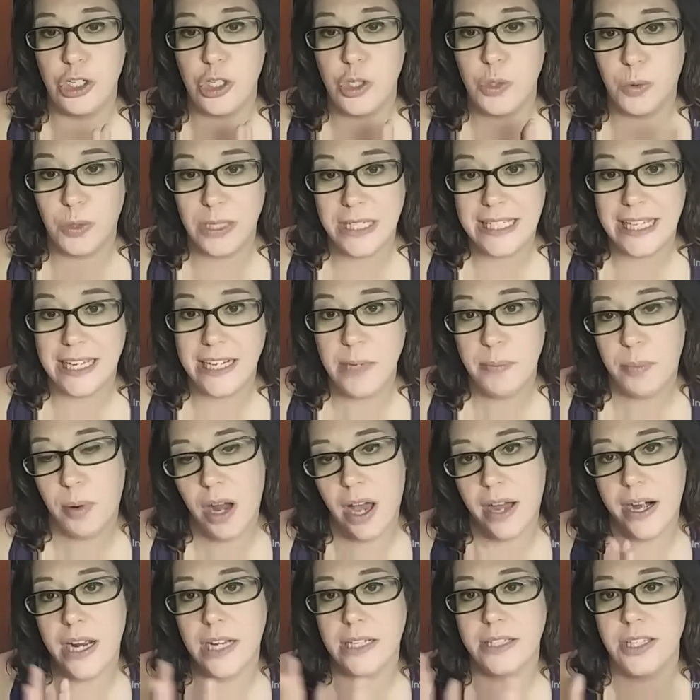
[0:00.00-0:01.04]
towards any
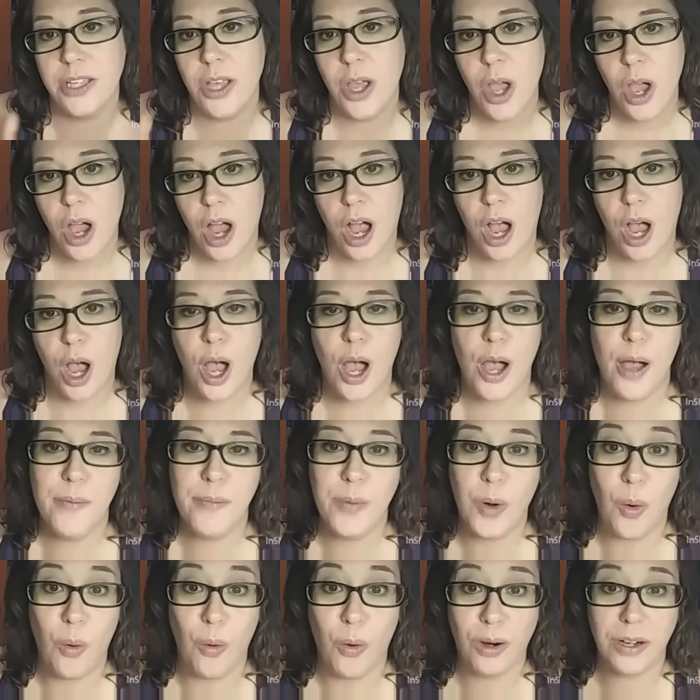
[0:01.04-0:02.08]
product
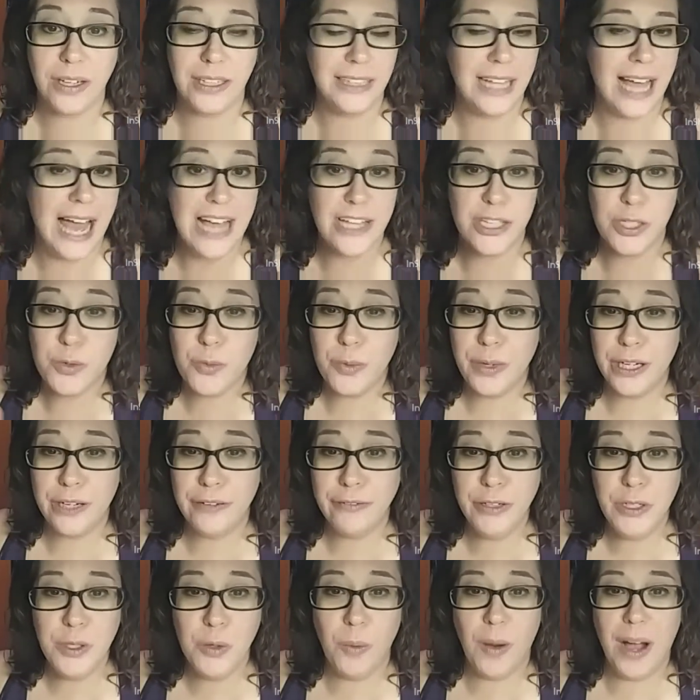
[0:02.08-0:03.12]
or class,
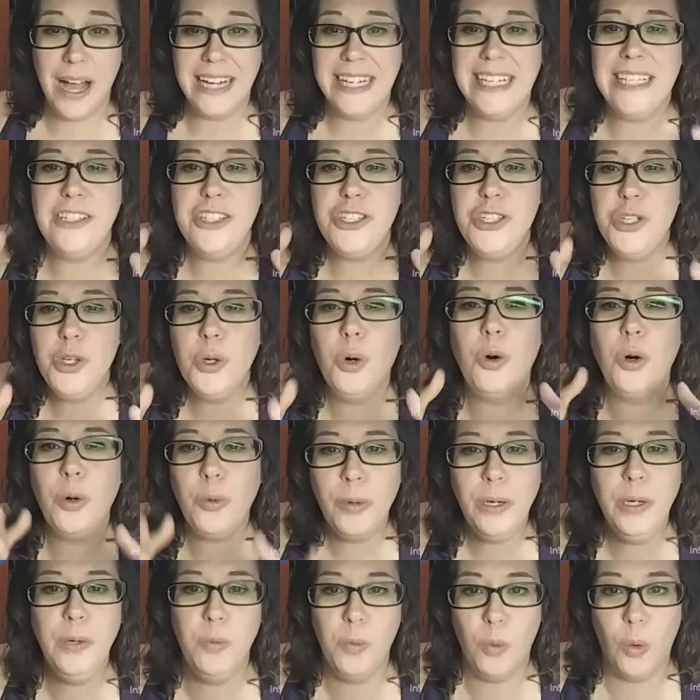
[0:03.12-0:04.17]
whatever you want. It's your
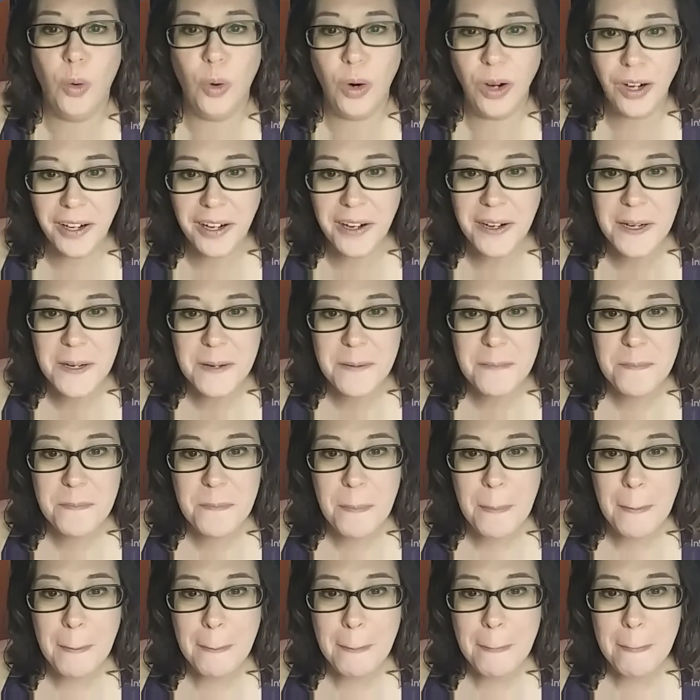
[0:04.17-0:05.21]
reward
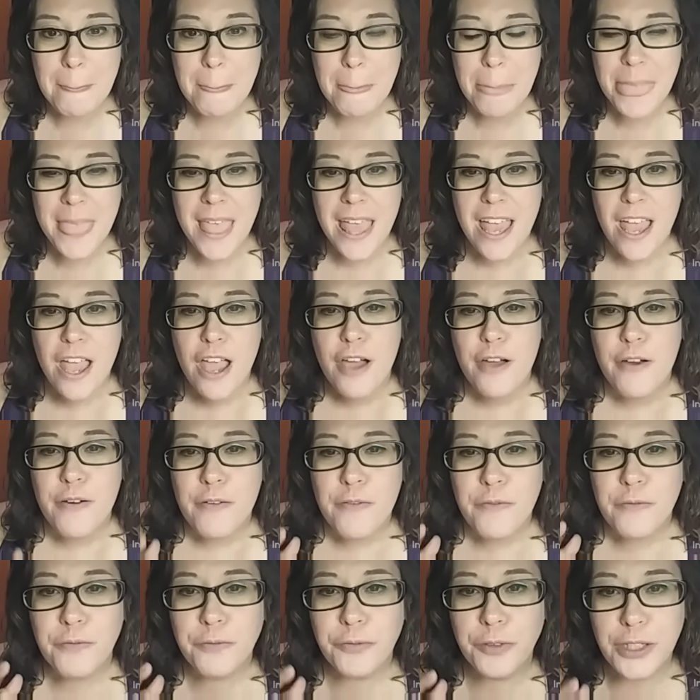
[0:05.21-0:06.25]

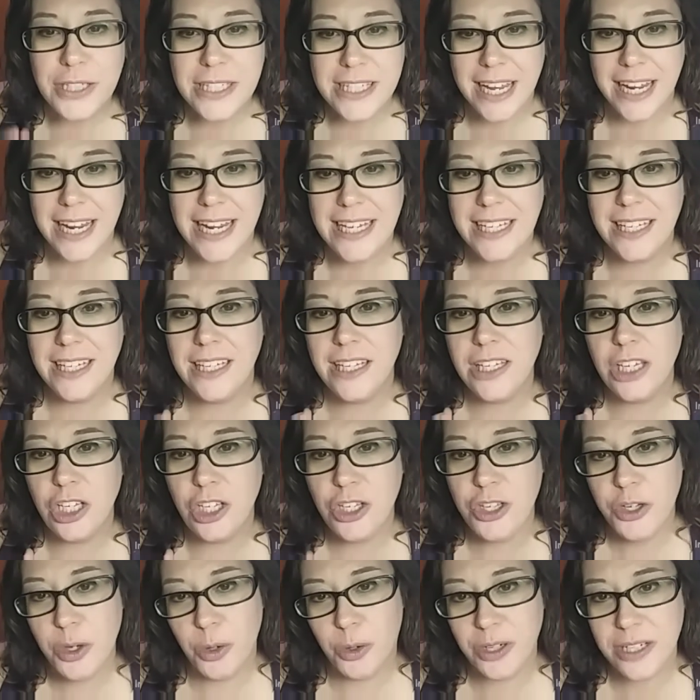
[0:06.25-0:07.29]
for taking
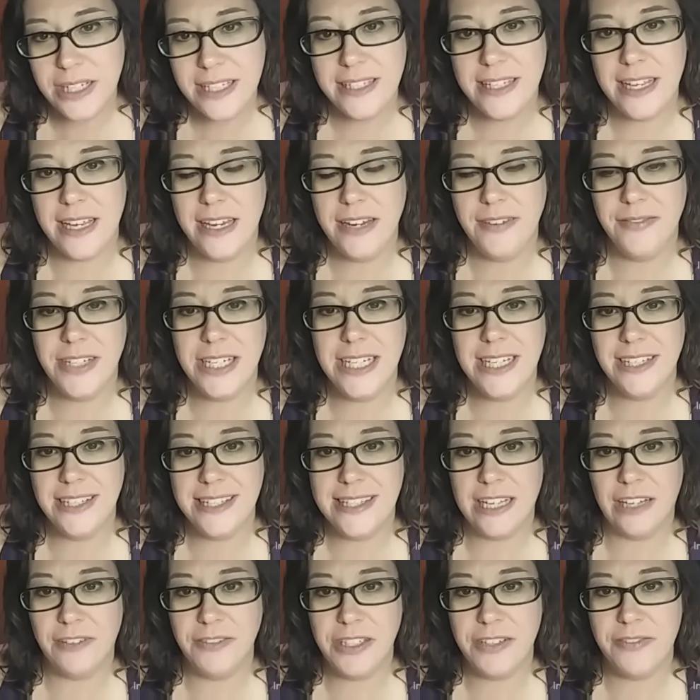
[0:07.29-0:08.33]
your safety and
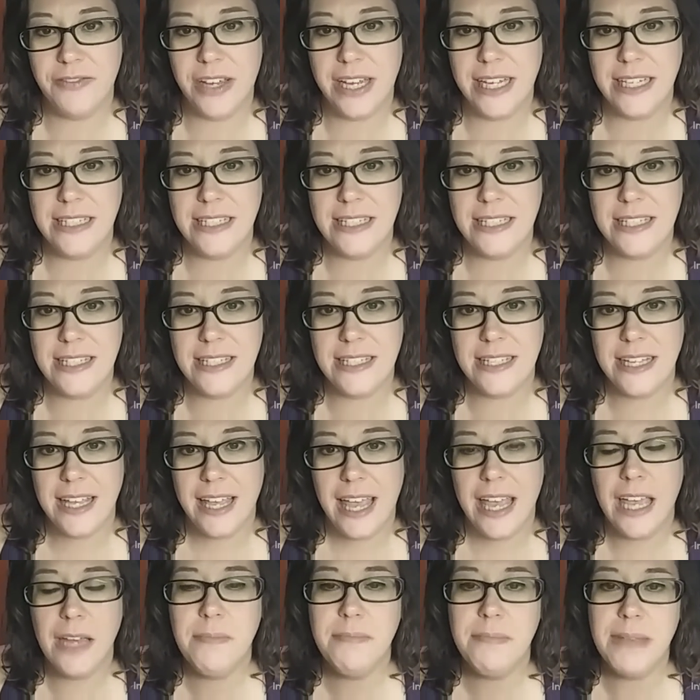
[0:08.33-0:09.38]
self-defense
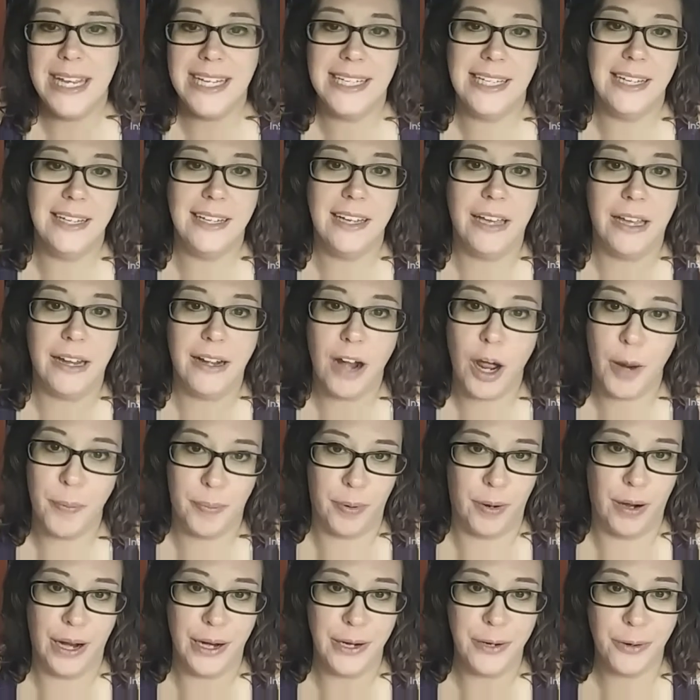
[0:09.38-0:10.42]
and making it a
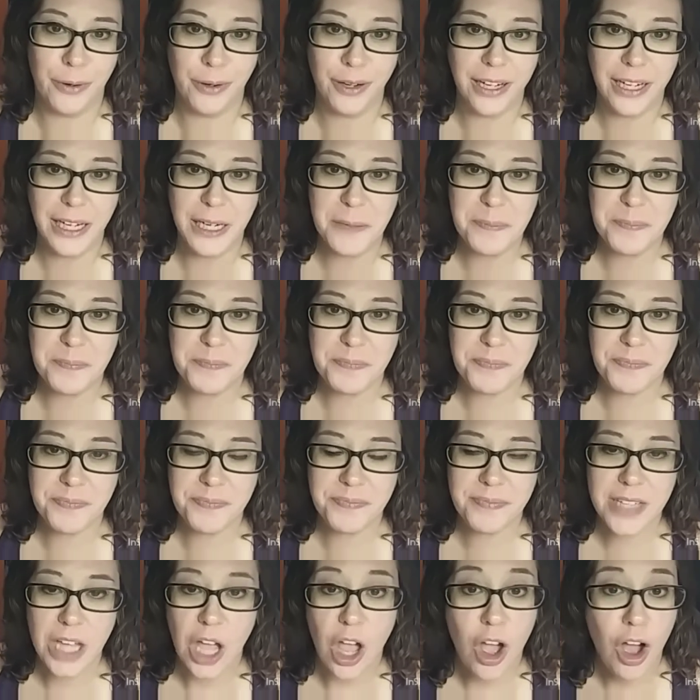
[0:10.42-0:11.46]
priority.
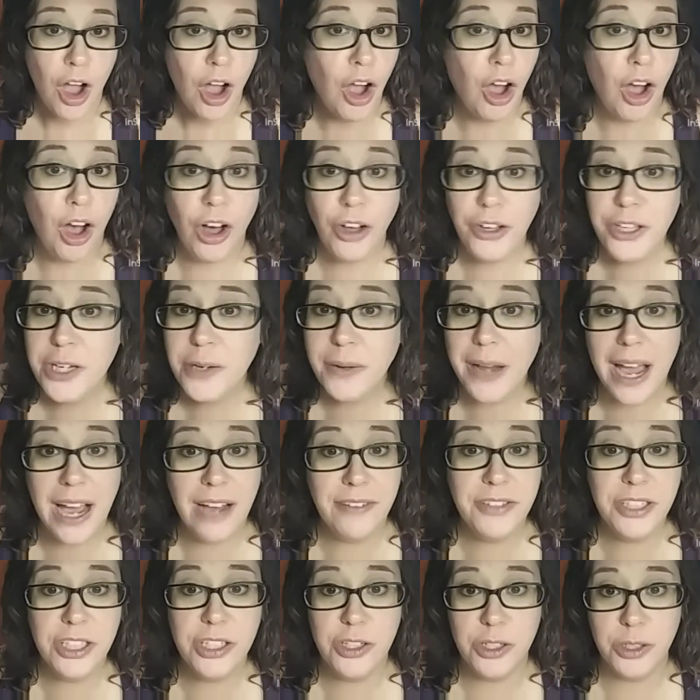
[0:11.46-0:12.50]
All you
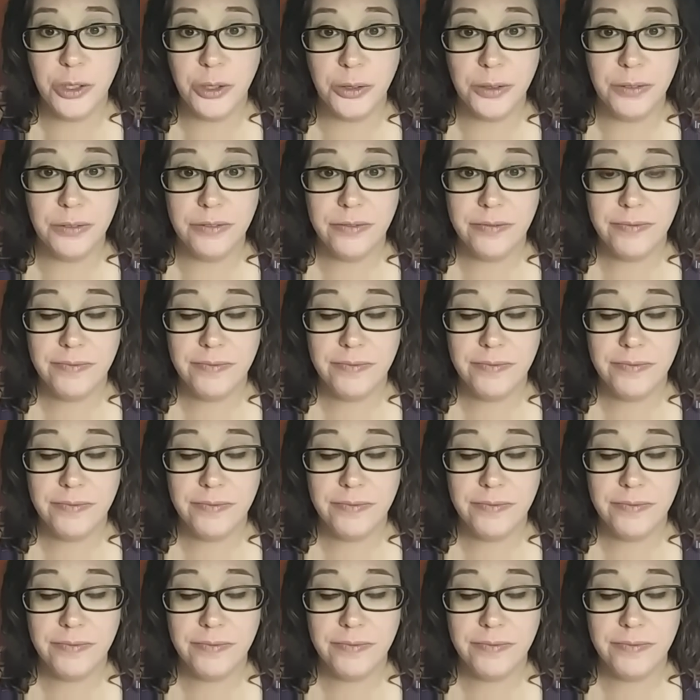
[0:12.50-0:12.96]
have to do